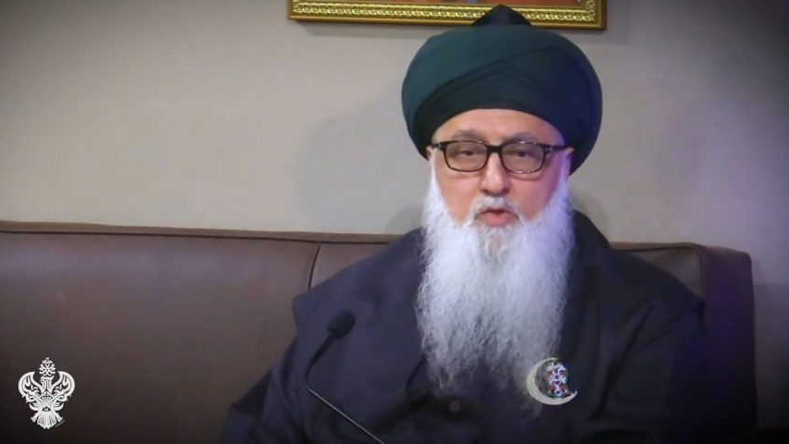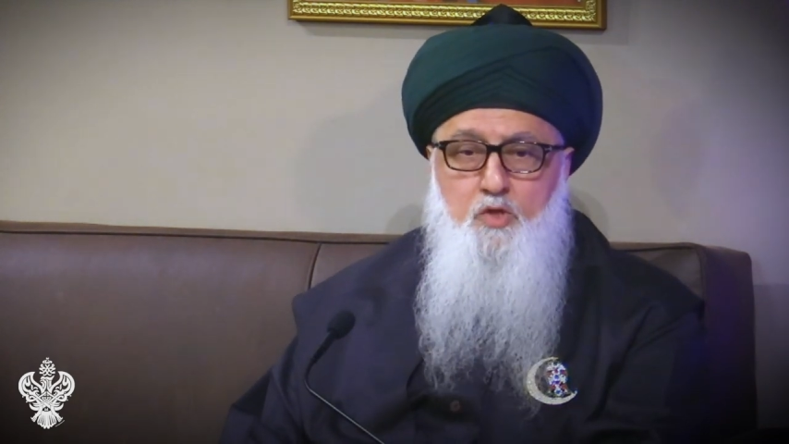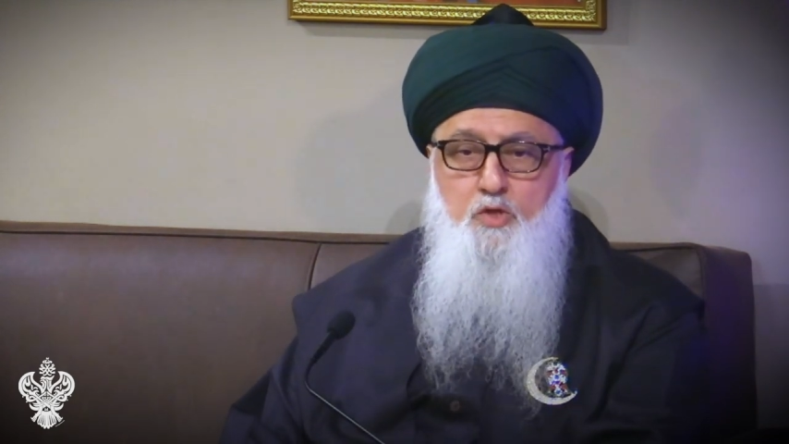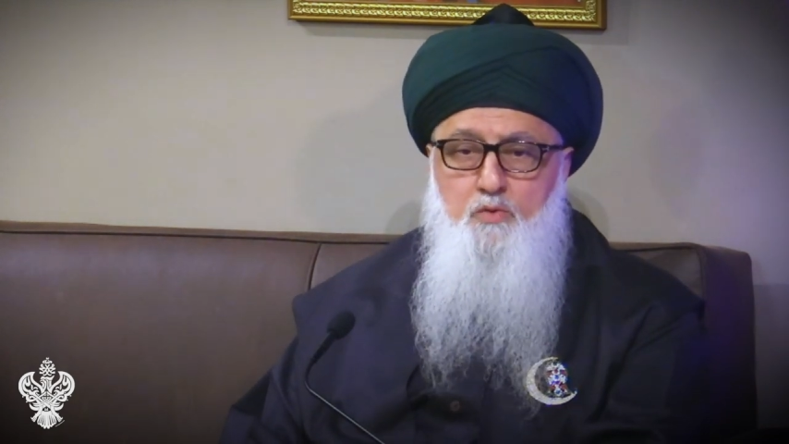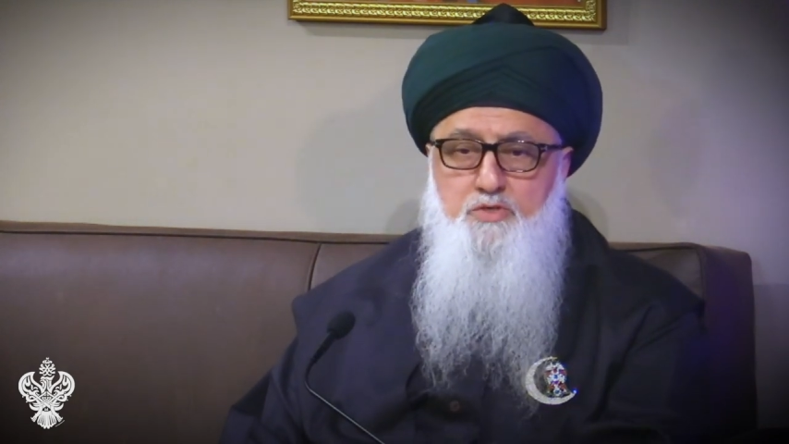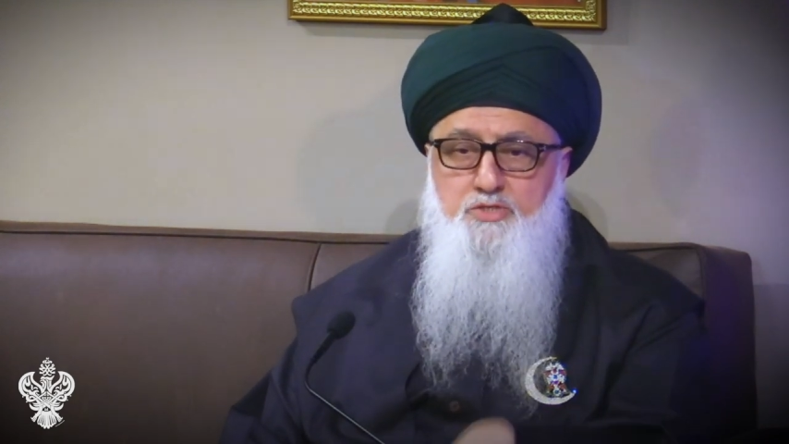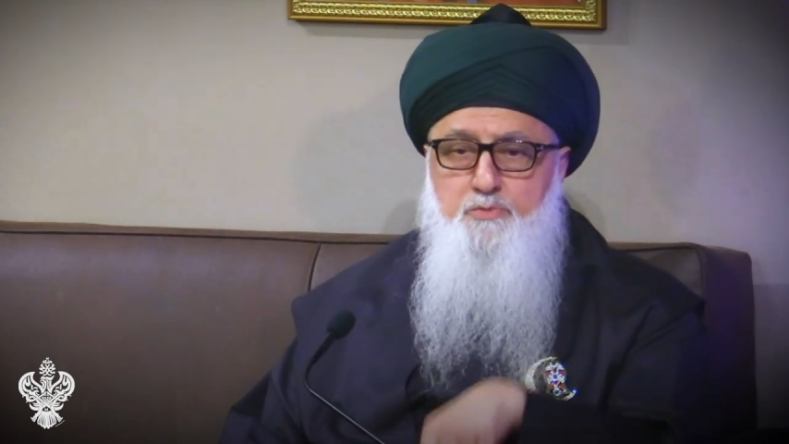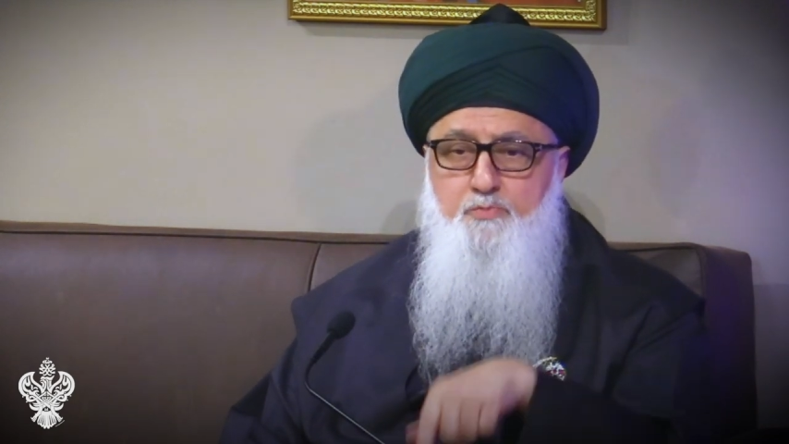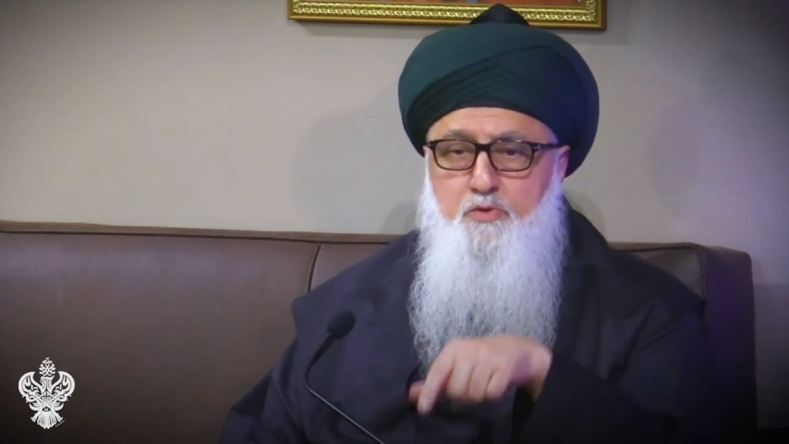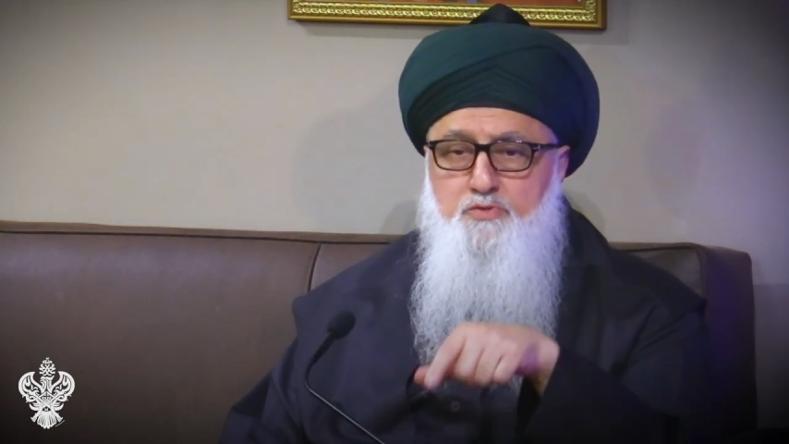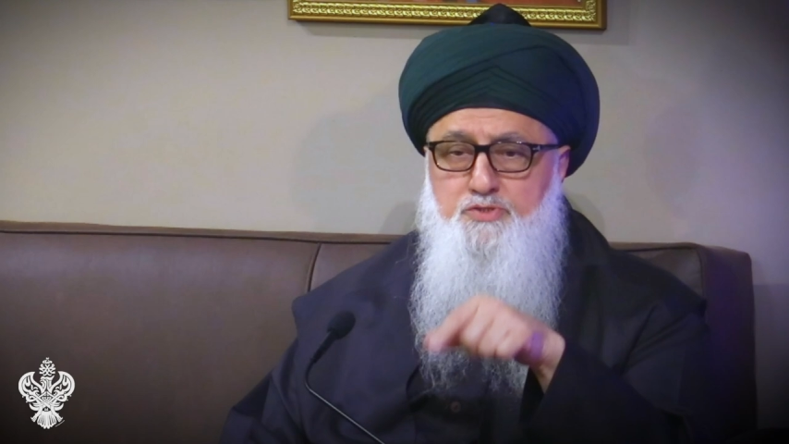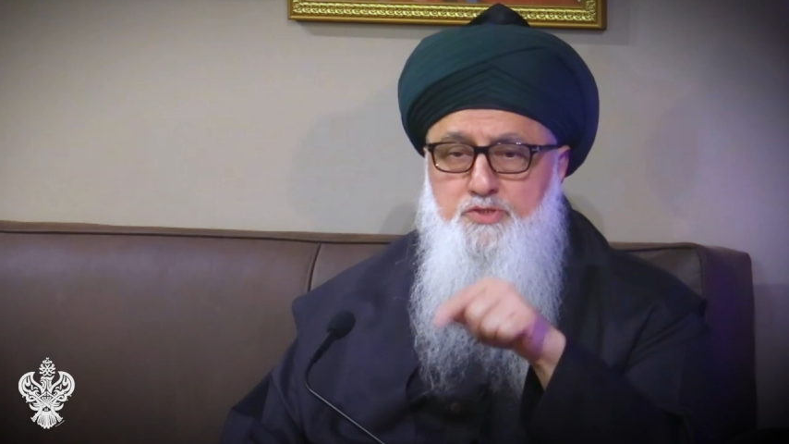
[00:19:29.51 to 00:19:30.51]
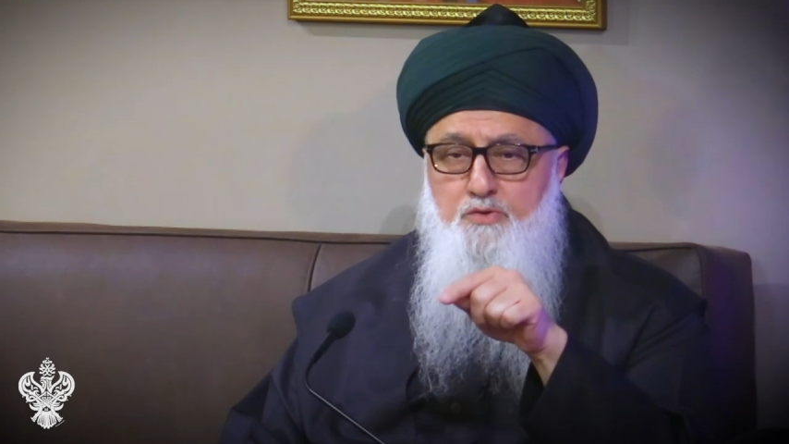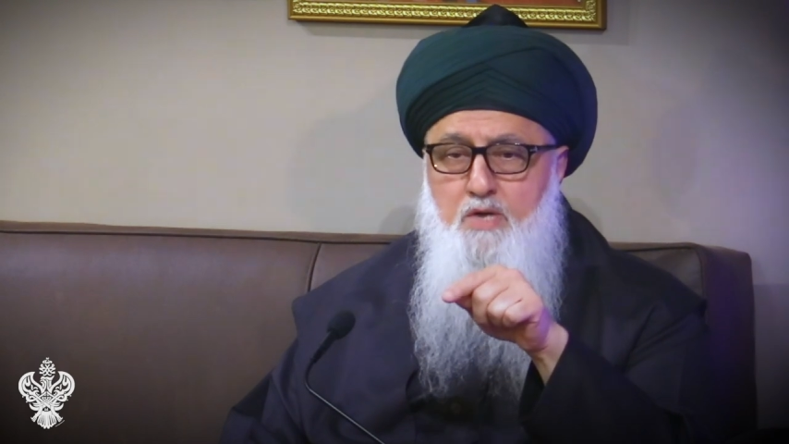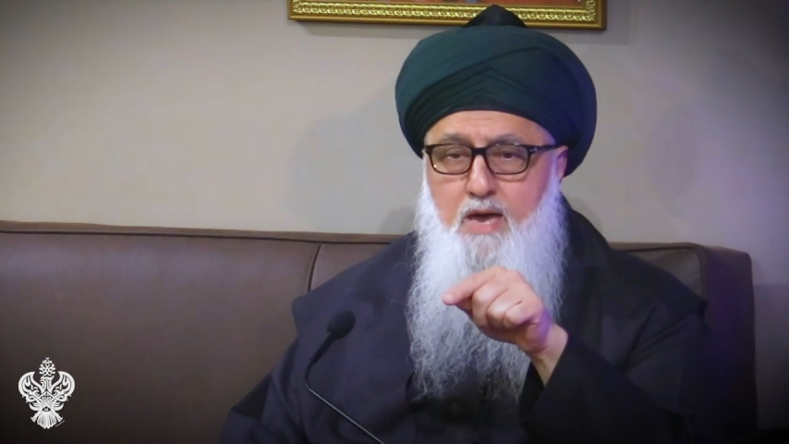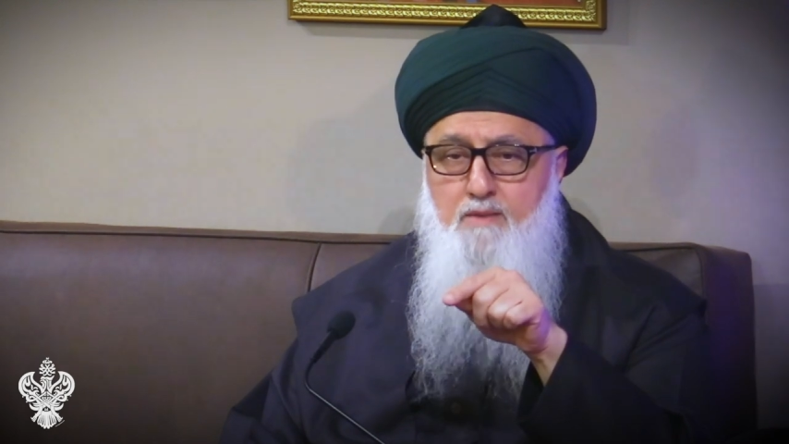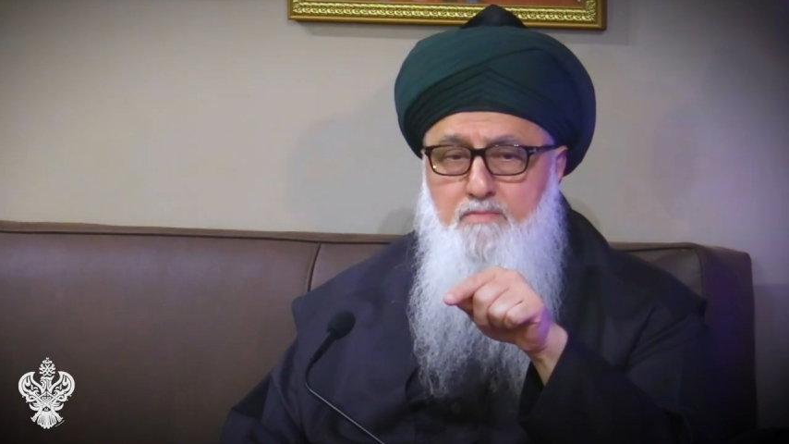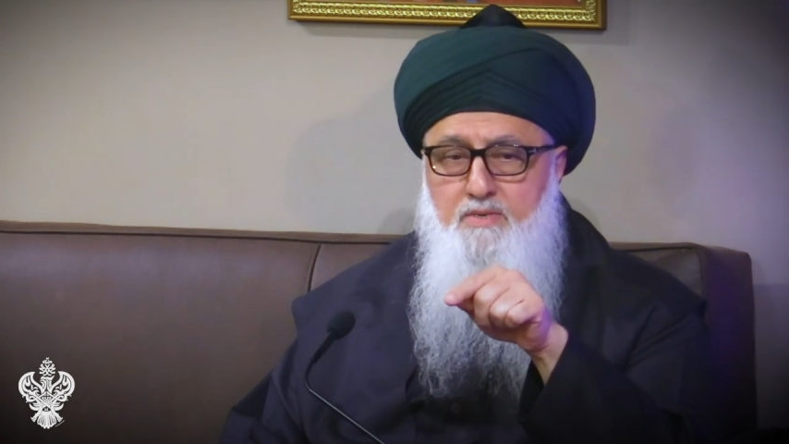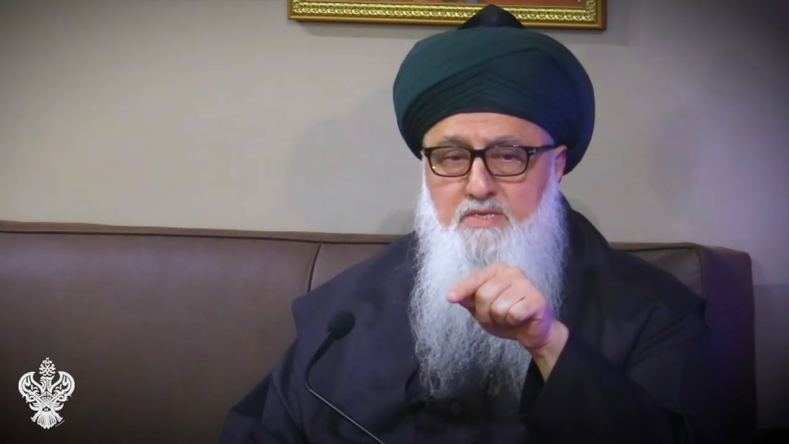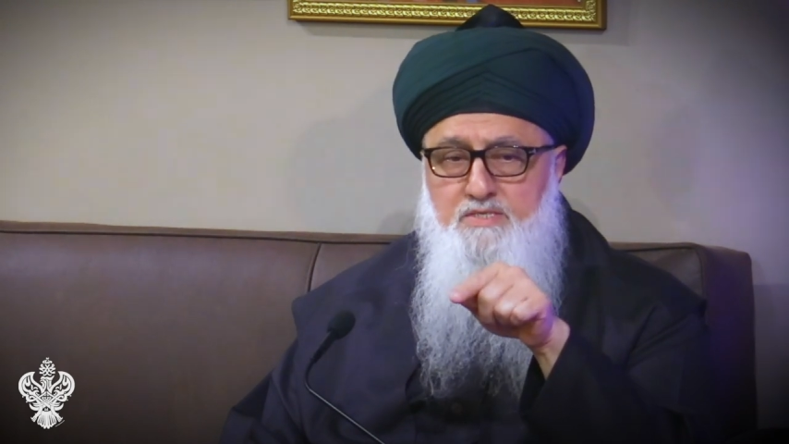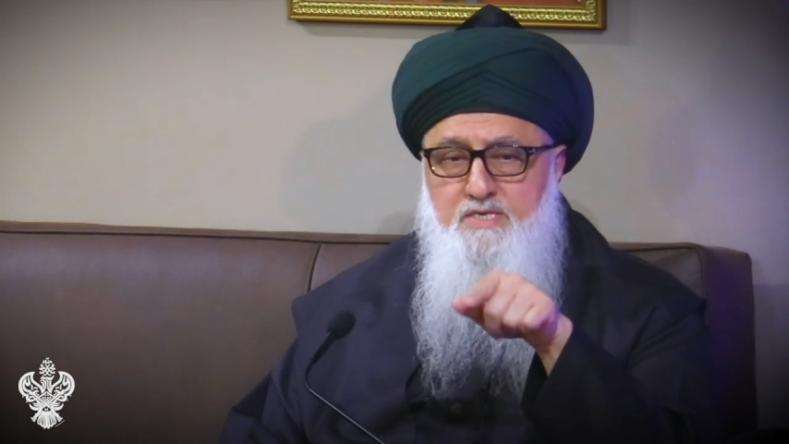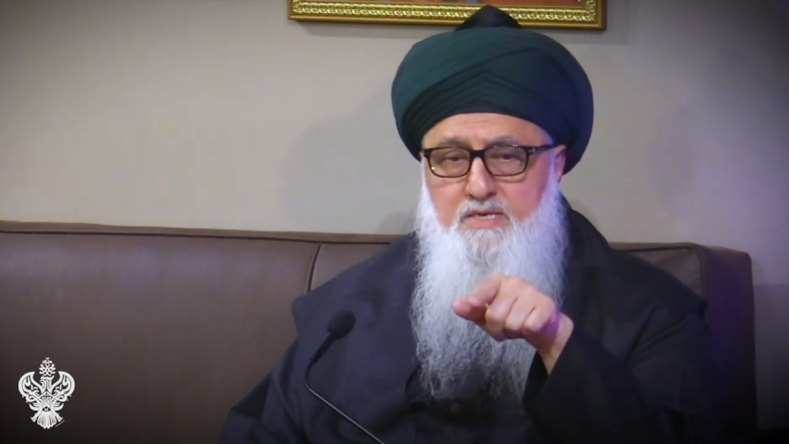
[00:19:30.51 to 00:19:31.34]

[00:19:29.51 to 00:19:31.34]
You are supposed to come as